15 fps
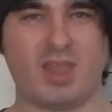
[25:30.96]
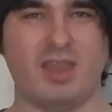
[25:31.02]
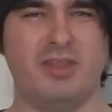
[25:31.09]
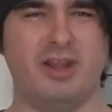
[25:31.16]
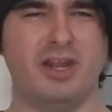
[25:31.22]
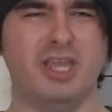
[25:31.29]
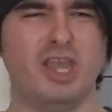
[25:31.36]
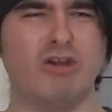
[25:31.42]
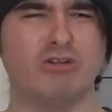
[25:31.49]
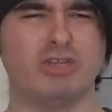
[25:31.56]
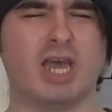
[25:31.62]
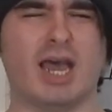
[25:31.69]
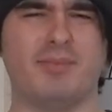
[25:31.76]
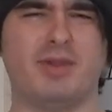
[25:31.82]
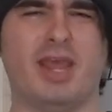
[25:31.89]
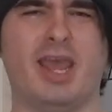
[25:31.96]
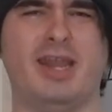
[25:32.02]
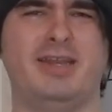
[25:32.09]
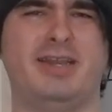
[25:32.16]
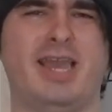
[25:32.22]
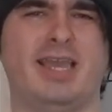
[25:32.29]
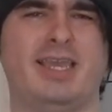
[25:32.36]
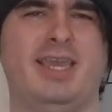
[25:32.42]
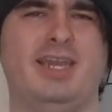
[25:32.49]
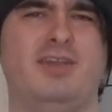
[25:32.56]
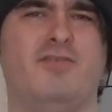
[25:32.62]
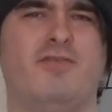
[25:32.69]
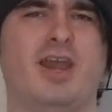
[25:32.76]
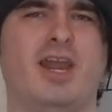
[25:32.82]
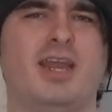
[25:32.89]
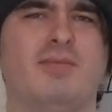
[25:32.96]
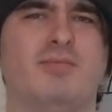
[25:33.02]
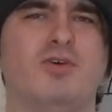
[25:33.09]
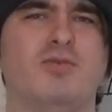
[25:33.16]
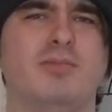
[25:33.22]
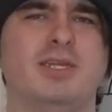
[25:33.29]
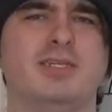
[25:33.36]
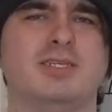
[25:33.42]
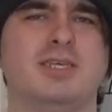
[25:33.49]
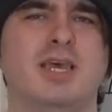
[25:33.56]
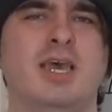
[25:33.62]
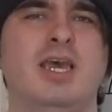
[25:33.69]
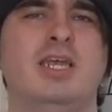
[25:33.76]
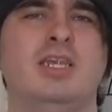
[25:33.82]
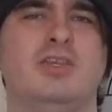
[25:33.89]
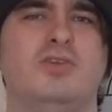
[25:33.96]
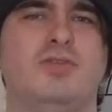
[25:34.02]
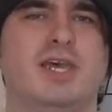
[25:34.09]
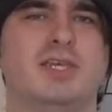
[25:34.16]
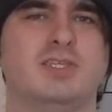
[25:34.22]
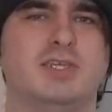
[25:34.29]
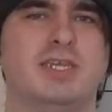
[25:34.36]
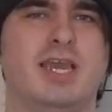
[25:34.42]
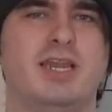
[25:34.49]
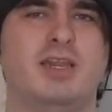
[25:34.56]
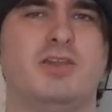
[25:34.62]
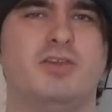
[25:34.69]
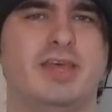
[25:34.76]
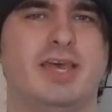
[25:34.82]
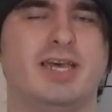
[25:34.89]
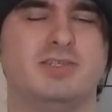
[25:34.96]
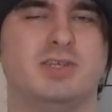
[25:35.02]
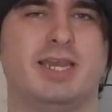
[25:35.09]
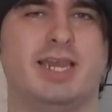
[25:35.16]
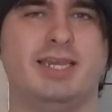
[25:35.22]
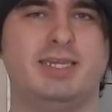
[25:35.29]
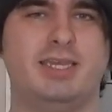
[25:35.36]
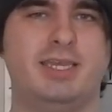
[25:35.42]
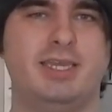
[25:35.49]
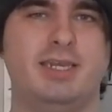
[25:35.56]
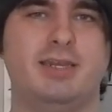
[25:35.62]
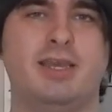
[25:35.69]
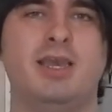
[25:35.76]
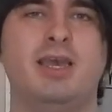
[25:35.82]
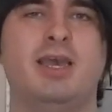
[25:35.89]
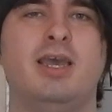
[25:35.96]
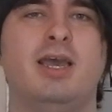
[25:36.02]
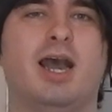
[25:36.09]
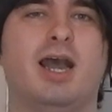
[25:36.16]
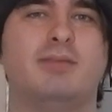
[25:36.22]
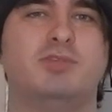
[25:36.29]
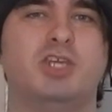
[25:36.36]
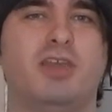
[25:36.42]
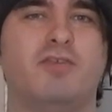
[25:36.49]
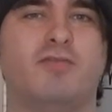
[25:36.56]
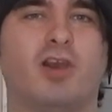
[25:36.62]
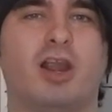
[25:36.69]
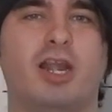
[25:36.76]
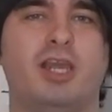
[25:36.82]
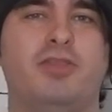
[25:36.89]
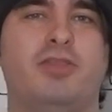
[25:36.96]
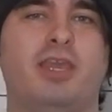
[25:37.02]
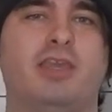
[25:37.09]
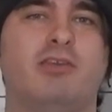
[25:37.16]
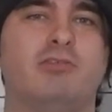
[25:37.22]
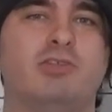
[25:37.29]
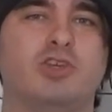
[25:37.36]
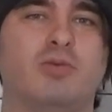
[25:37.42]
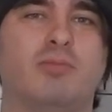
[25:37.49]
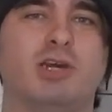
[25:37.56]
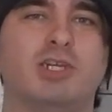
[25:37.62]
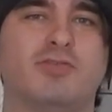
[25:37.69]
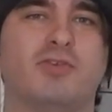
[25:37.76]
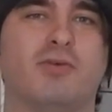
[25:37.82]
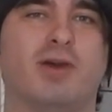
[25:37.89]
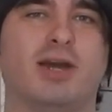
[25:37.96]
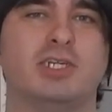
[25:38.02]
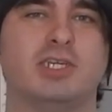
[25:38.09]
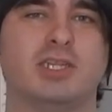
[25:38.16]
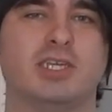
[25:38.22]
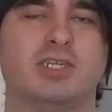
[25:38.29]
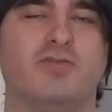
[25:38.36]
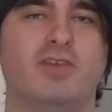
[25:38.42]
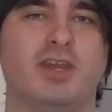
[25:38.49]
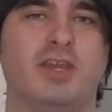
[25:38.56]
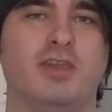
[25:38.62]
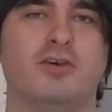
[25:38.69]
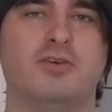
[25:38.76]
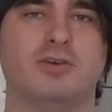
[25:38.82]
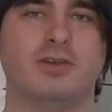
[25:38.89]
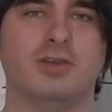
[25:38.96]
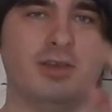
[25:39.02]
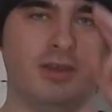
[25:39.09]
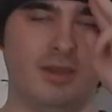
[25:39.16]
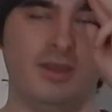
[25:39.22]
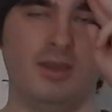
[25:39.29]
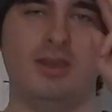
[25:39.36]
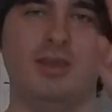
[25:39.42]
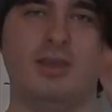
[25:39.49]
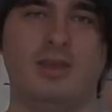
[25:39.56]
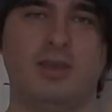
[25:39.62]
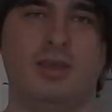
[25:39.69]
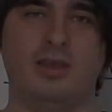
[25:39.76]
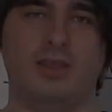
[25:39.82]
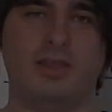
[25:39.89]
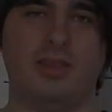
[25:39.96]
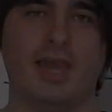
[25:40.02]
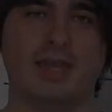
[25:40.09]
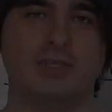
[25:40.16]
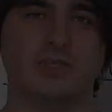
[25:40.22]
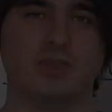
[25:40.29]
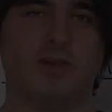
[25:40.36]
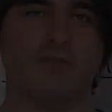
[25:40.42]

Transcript: There you go, top 10 decade defining moments, 2010 to 2019. I'm Jayvardy. Thank you so much for watching this video. That is all